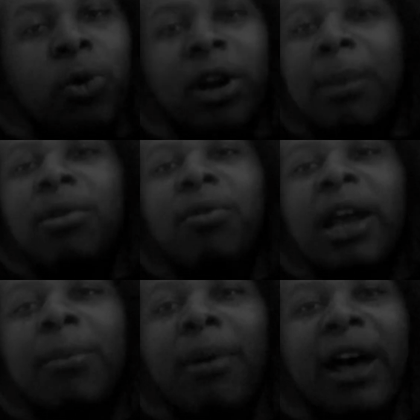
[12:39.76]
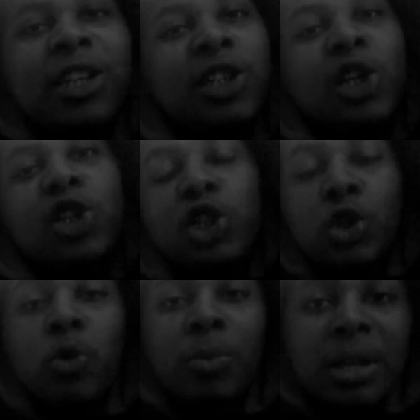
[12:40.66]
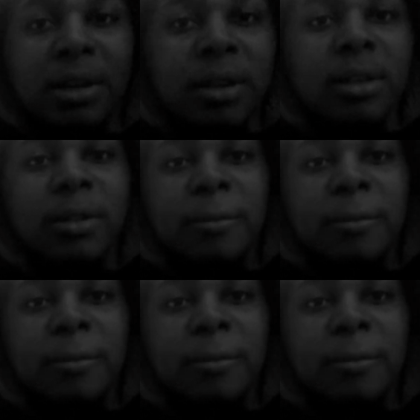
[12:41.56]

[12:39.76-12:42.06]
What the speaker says: Or would I be right by just assuming